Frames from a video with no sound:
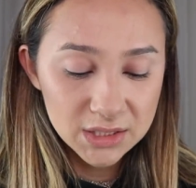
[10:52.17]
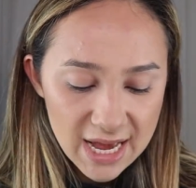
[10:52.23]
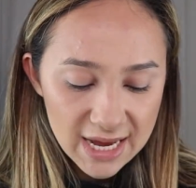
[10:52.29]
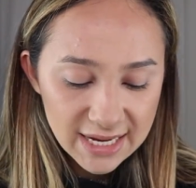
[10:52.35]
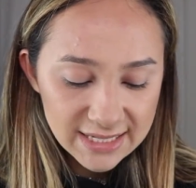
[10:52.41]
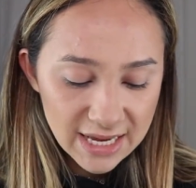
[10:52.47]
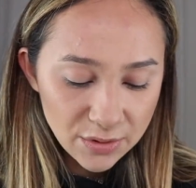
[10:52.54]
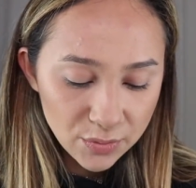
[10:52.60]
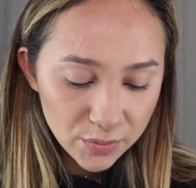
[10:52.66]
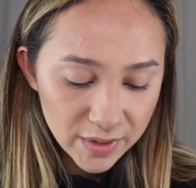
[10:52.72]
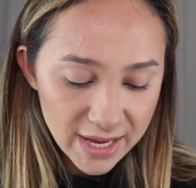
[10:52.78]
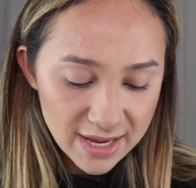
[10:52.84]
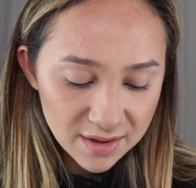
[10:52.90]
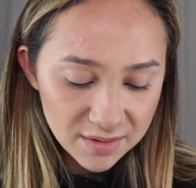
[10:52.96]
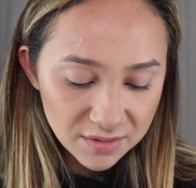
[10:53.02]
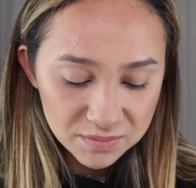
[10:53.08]
Because I don't
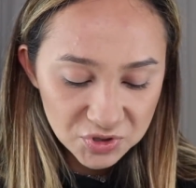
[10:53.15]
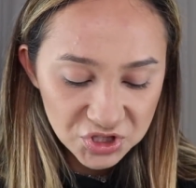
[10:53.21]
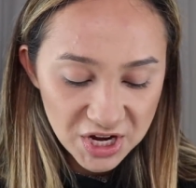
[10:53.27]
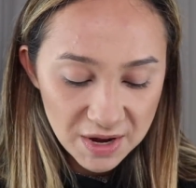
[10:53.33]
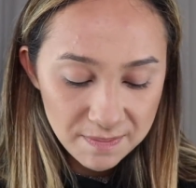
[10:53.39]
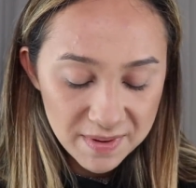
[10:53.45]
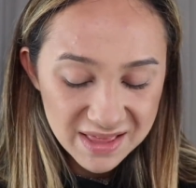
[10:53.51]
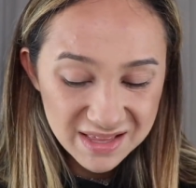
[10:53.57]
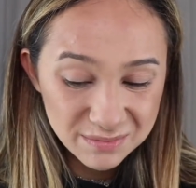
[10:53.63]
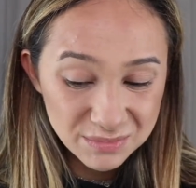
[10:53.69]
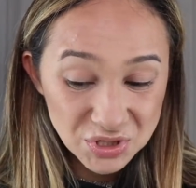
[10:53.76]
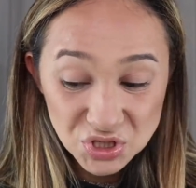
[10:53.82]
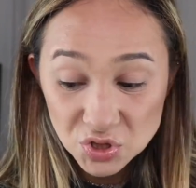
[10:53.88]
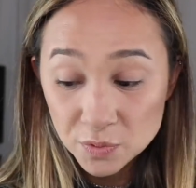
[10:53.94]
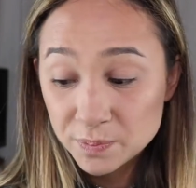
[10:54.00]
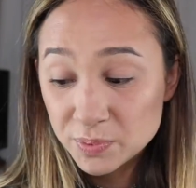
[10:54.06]
like shaping them
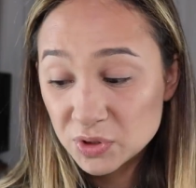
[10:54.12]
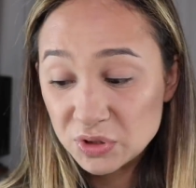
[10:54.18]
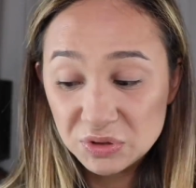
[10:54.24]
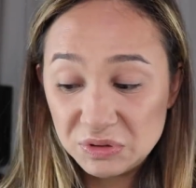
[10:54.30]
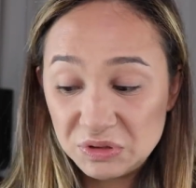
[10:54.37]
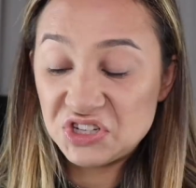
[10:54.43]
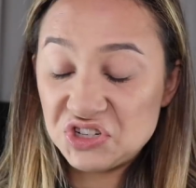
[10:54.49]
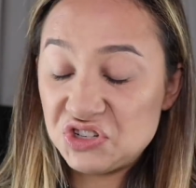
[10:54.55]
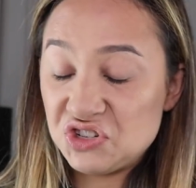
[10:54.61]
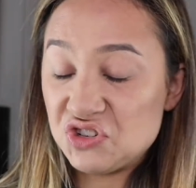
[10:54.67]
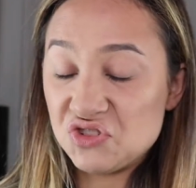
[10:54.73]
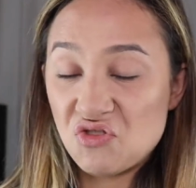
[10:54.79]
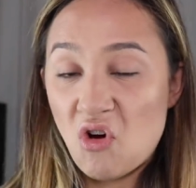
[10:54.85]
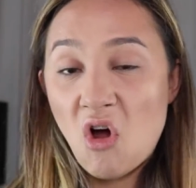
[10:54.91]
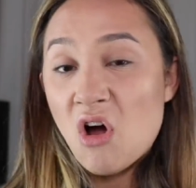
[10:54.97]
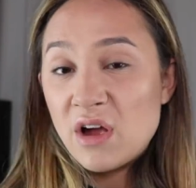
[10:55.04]
super
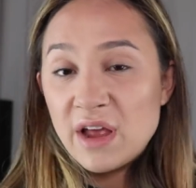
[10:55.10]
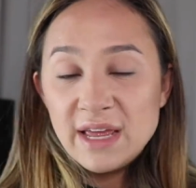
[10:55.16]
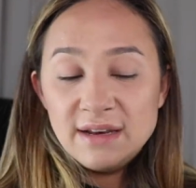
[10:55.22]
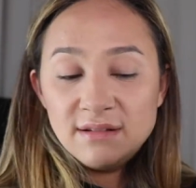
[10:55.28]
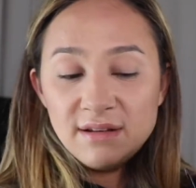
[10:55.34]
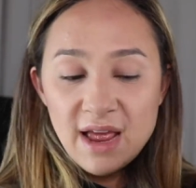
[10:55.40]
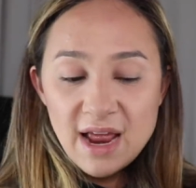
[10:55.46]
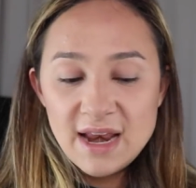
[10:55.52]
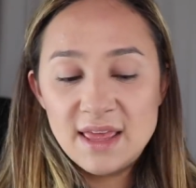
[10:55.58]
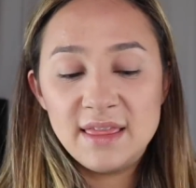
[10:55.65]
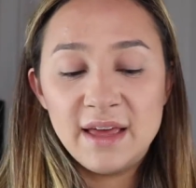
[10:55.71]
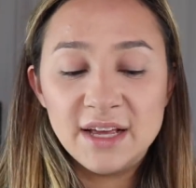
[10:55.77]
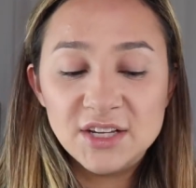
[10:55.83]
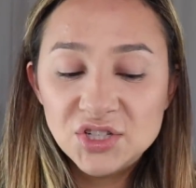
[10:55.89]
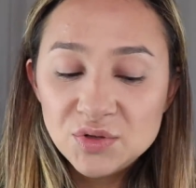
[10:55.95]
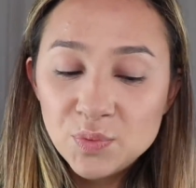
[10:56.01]
strong and anything.
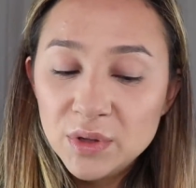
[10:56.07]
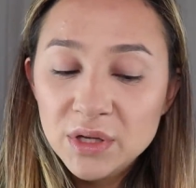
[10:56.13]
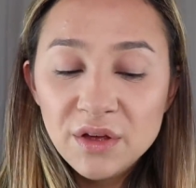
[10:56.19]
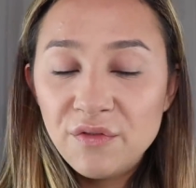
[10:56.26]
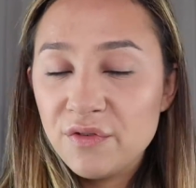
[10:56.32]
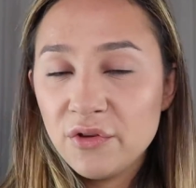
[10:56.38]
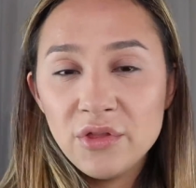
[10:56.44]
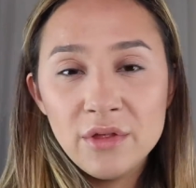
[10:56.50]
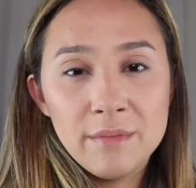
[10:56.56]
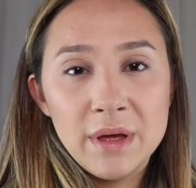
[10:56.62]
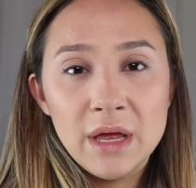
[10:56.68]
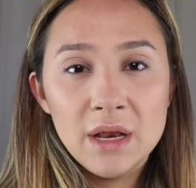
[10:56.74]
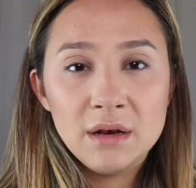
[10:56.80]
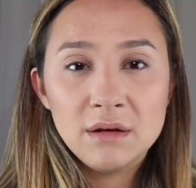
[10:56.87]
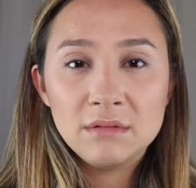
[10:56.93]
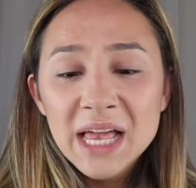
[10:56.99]
I just really fill them
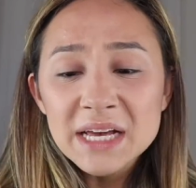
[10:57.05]
in.